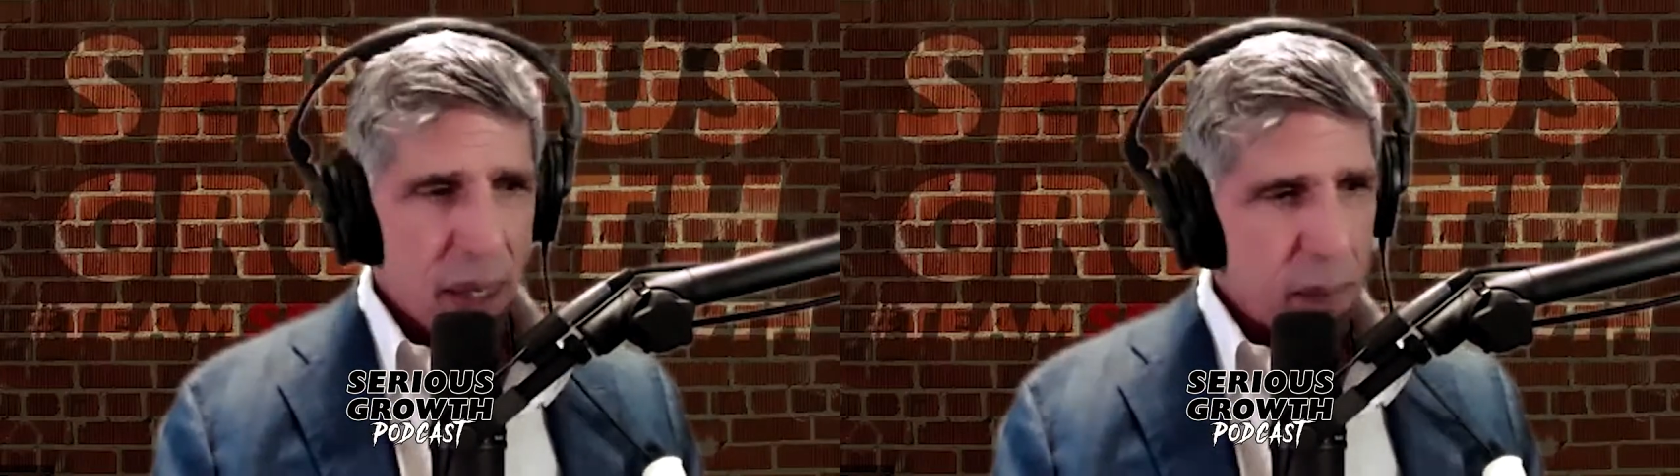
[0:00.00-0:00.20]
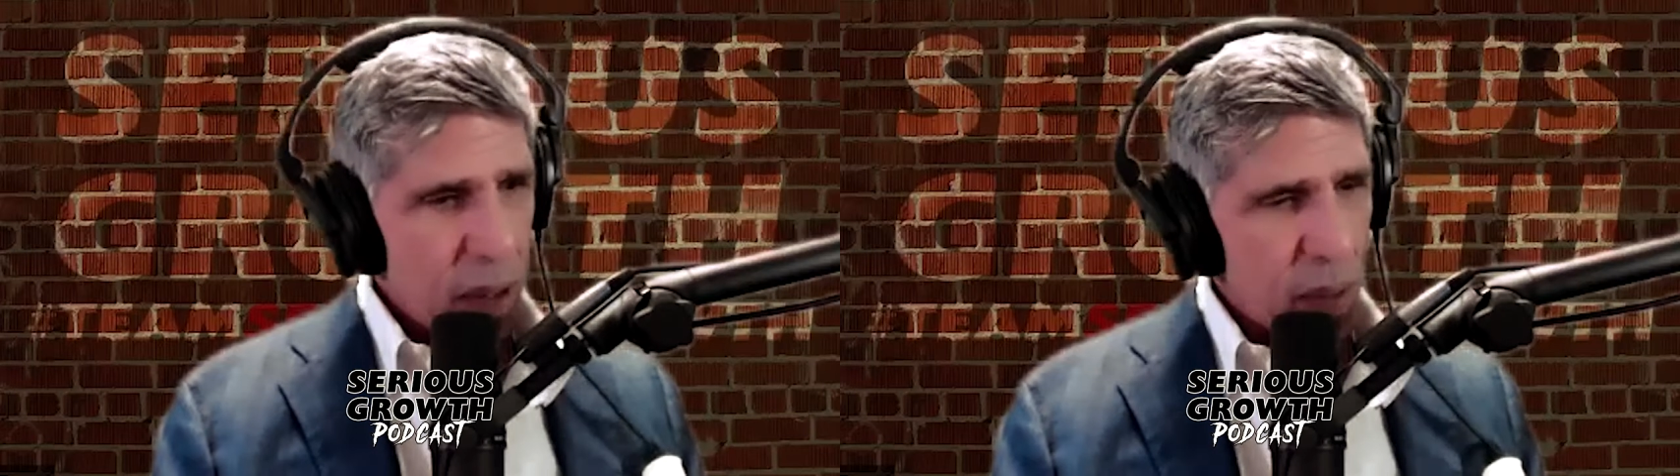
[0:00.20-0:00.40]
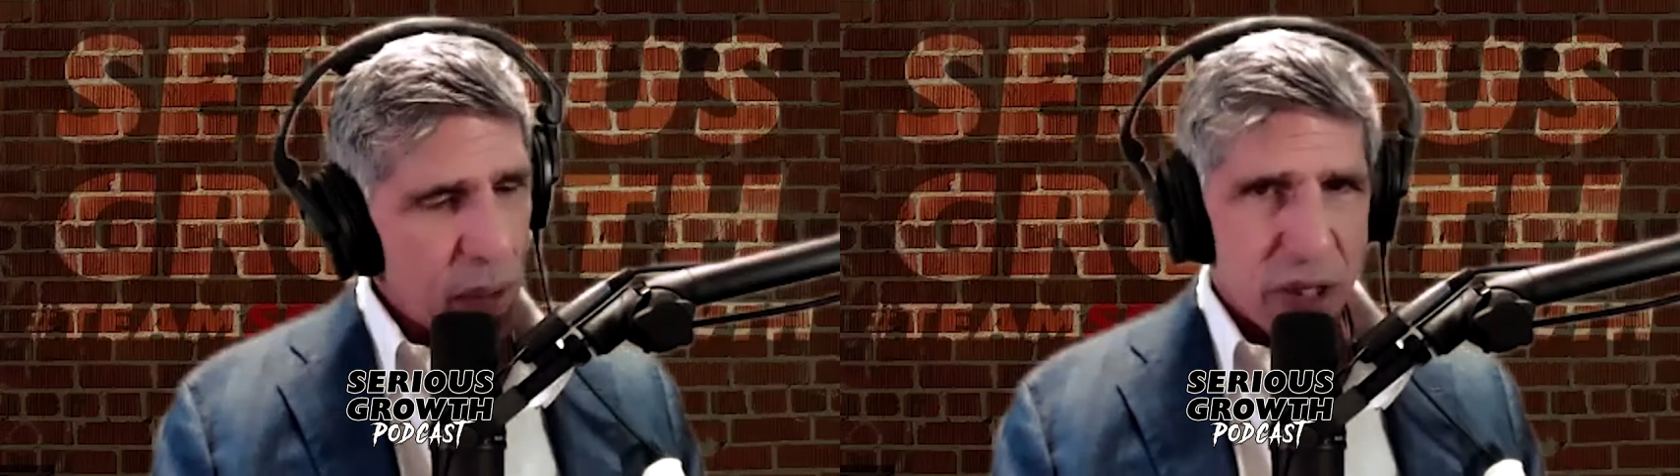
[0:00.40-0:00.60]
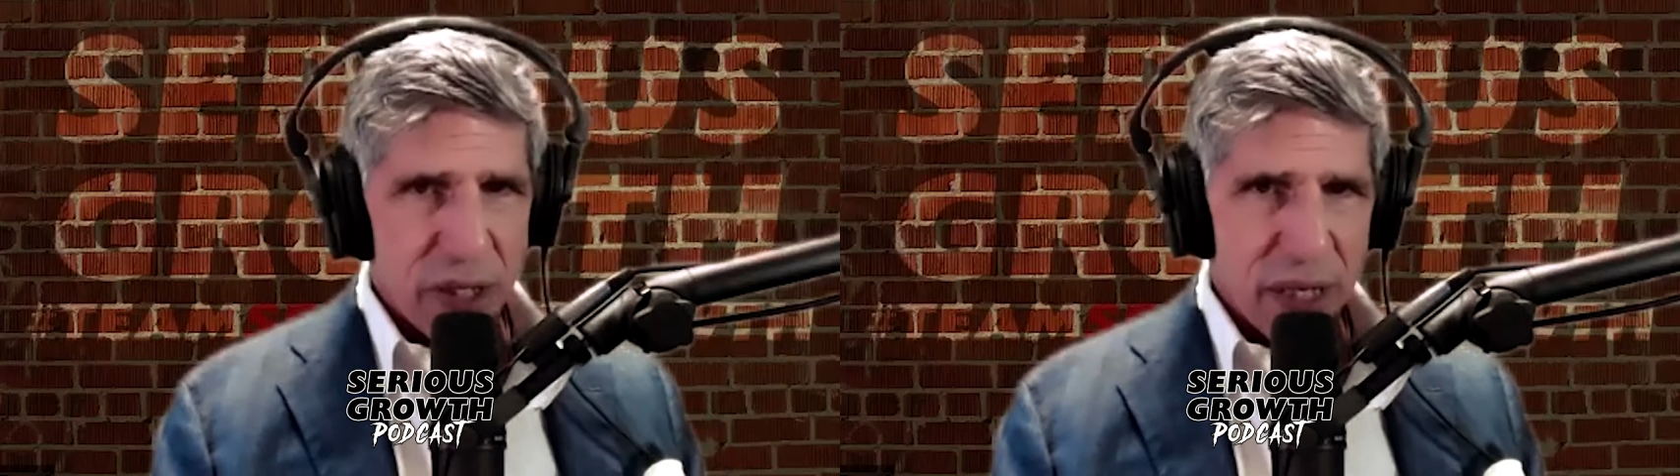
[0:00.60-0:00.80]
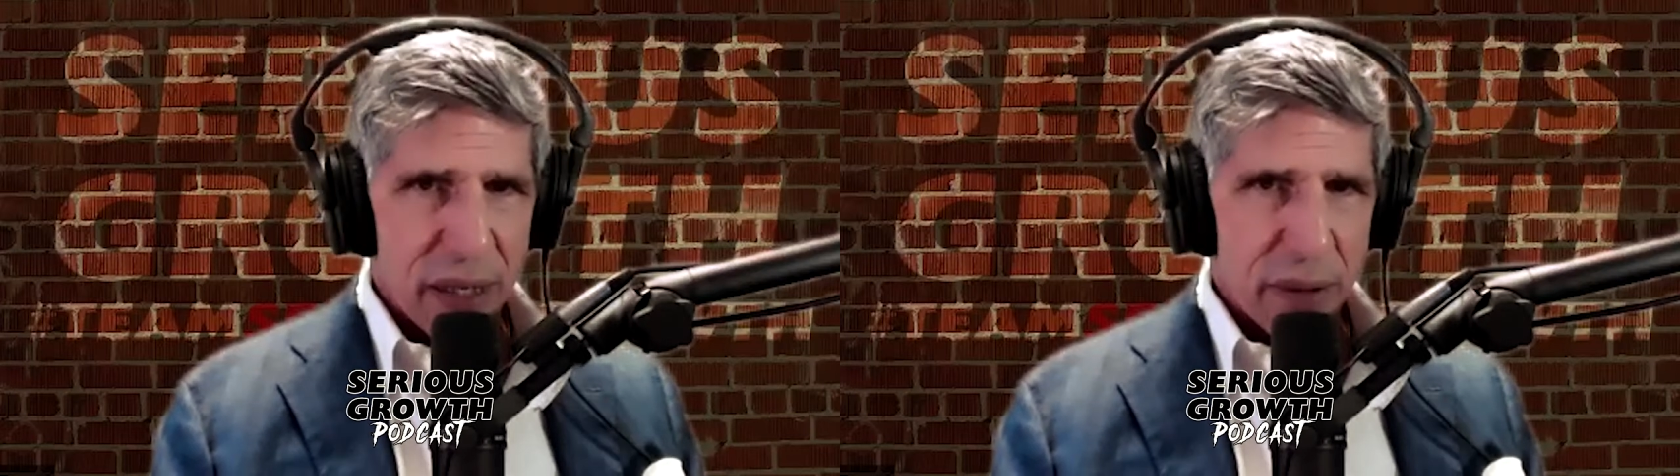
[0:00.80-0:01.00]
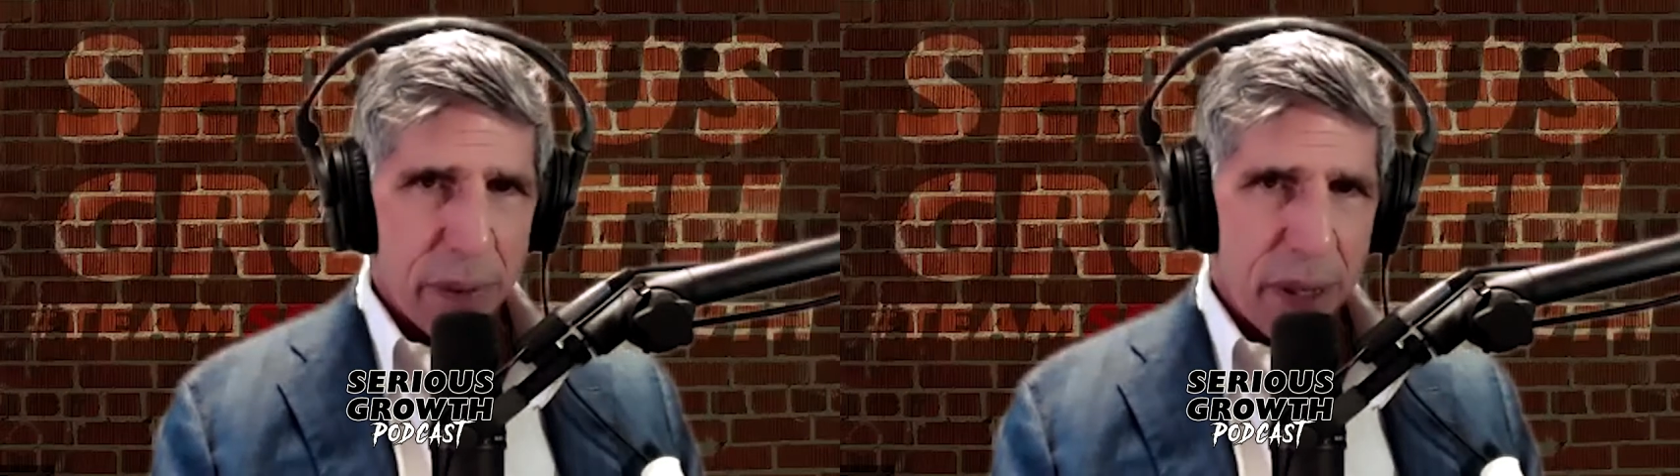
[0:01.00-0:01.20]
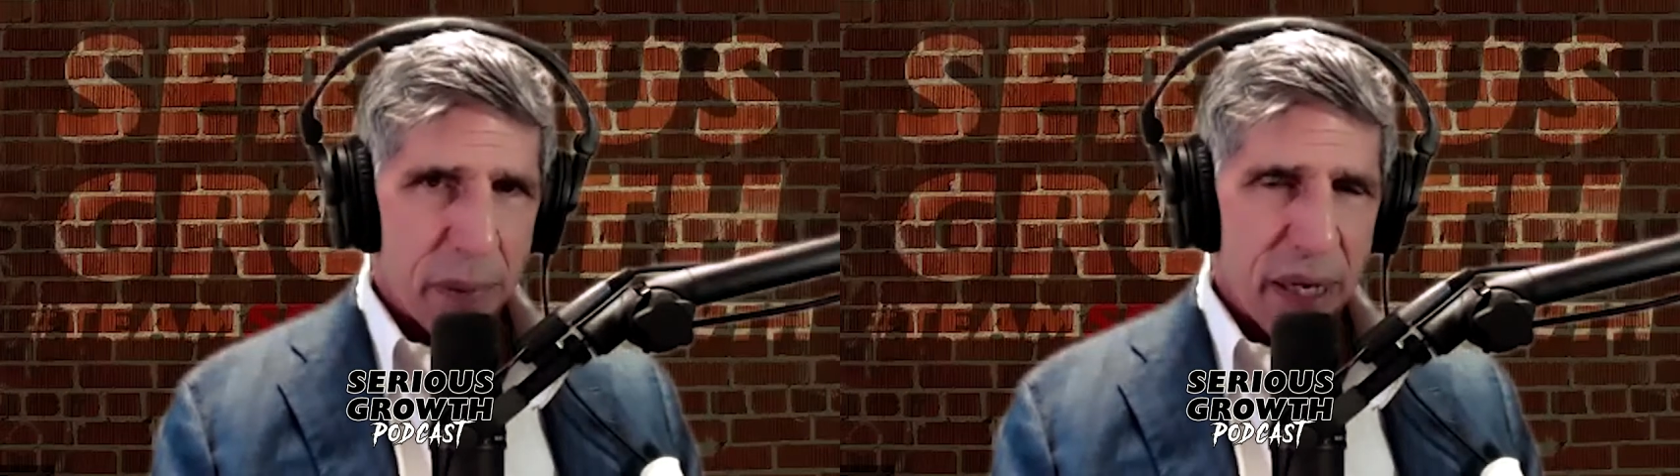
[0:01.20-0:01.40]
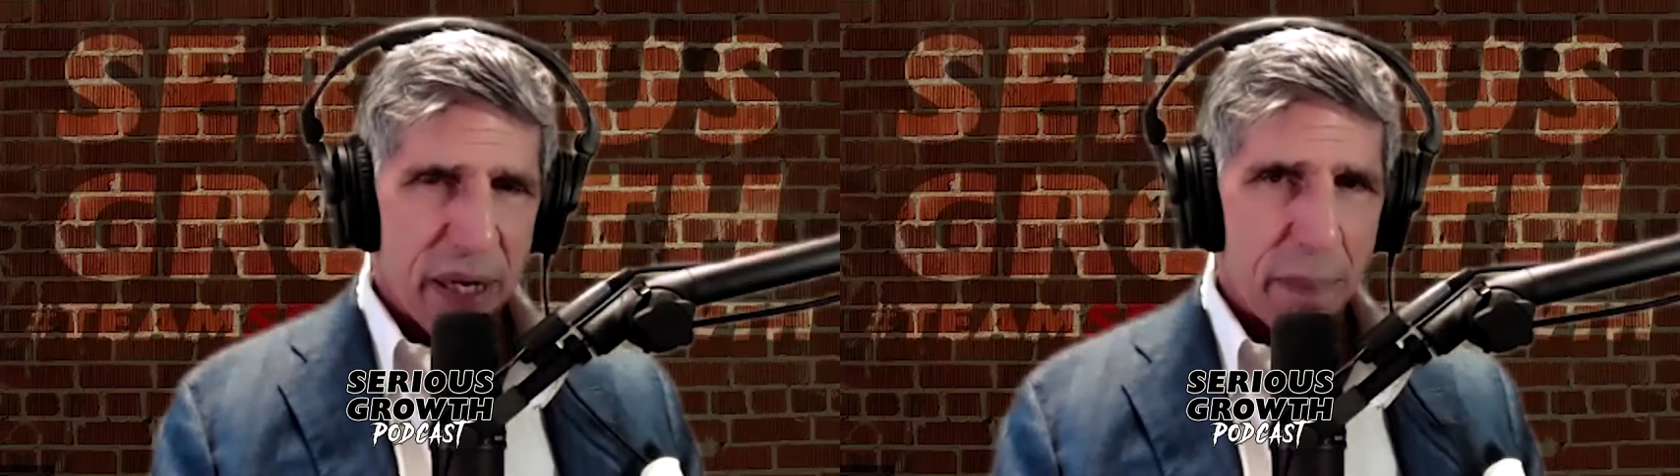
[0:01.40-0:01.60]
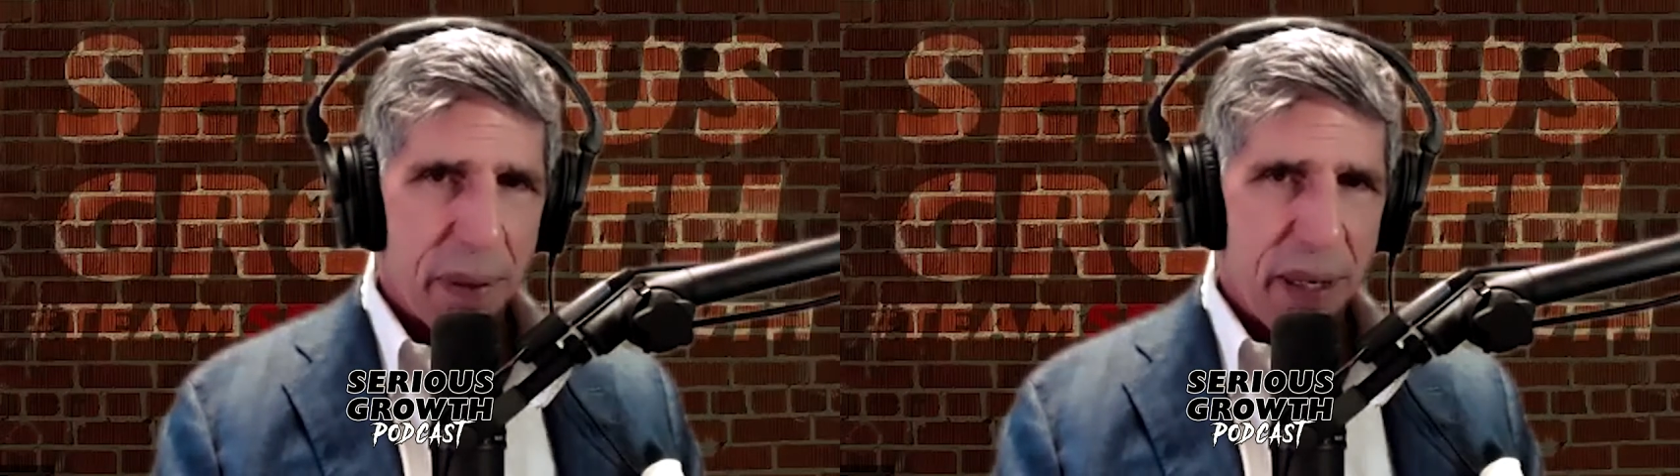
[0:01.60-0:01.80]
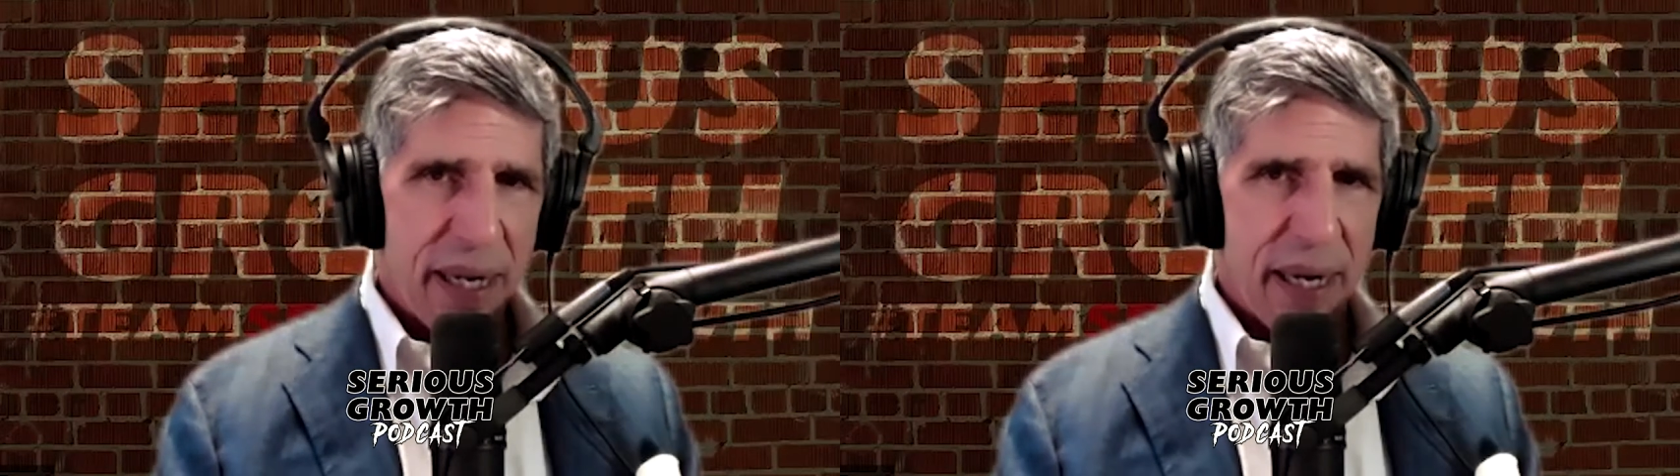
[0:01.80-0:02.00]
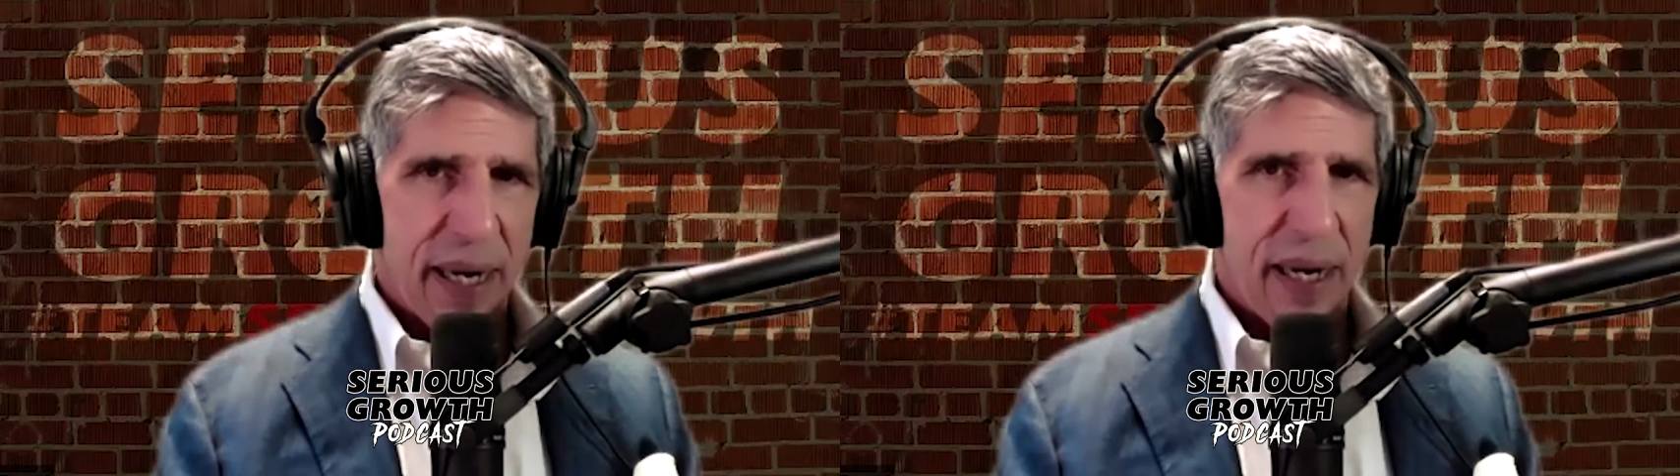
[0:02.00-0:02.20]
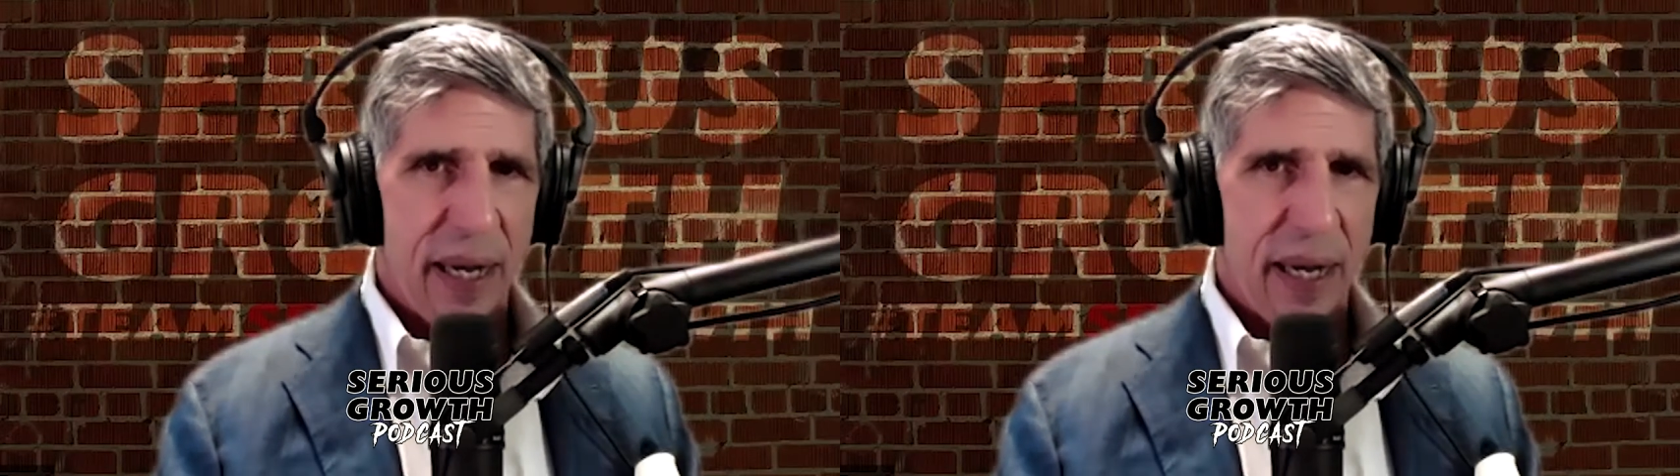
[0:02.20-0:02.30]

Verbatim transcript: But when you're dealing with people that are competing at,